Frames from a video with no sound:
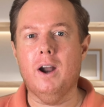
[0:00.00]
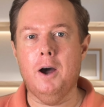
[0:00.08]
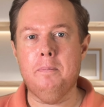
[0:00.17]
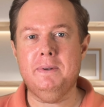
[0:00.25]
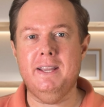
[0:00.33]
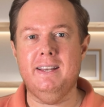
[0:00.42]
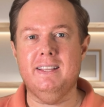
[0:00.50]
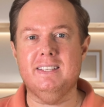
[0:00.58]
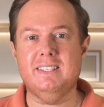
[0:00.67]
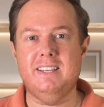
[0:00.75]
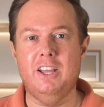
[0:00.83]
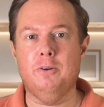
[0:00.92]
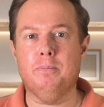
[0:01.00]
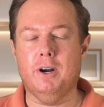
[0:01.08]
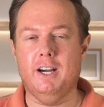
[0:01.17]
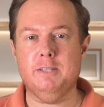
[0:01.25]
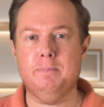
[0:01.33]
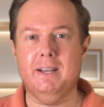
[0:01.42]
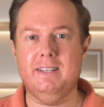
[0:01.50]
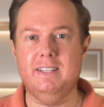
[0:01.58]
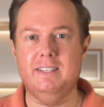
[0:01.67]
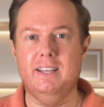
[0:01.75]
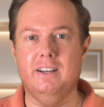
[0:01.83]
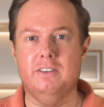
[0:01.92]
updating stale prospect
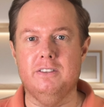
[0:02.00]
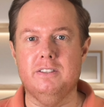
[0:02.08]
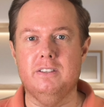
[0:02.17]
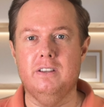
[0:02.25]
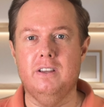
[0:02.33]
details?